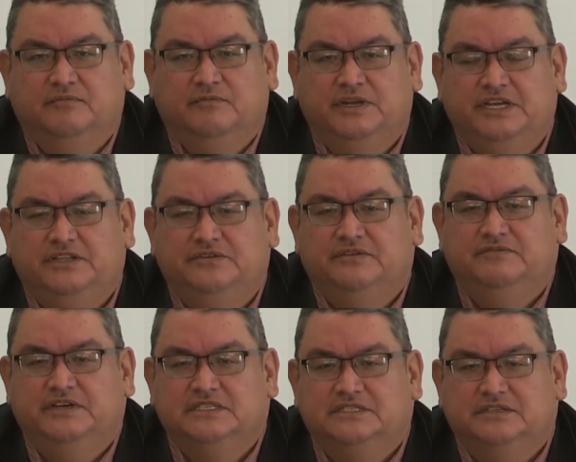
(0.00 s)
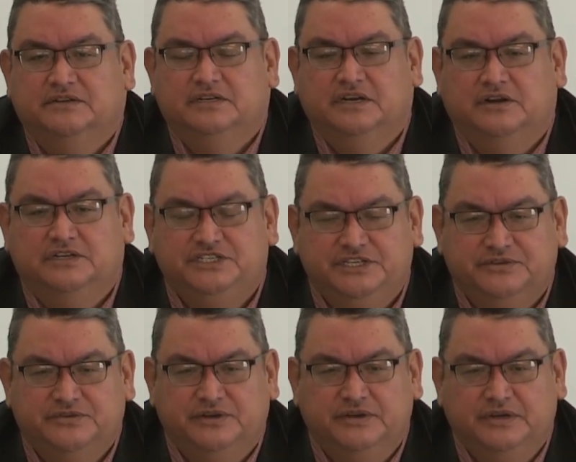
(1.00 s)
We need to invest in our
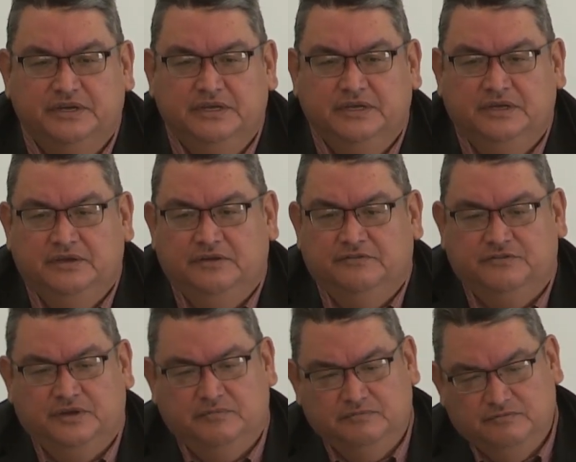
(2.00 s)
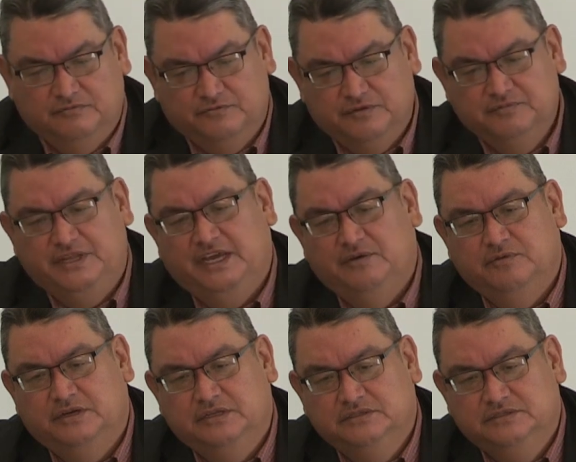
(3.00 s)
children from day
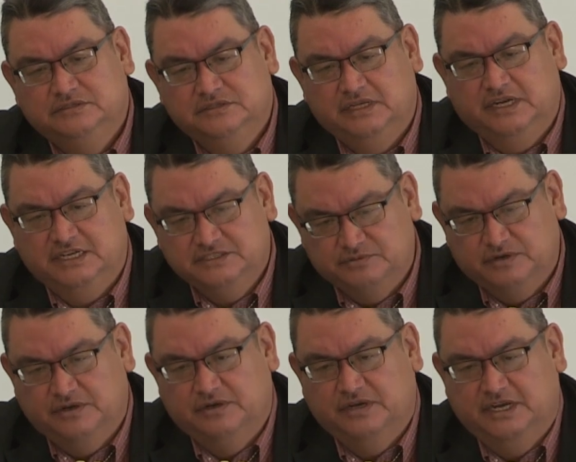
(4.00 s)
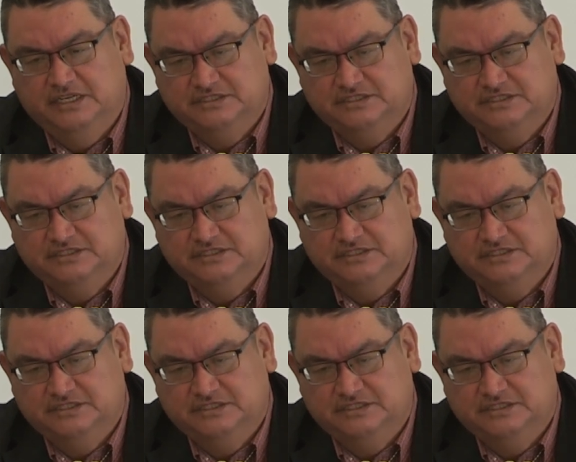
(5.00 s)
one as we're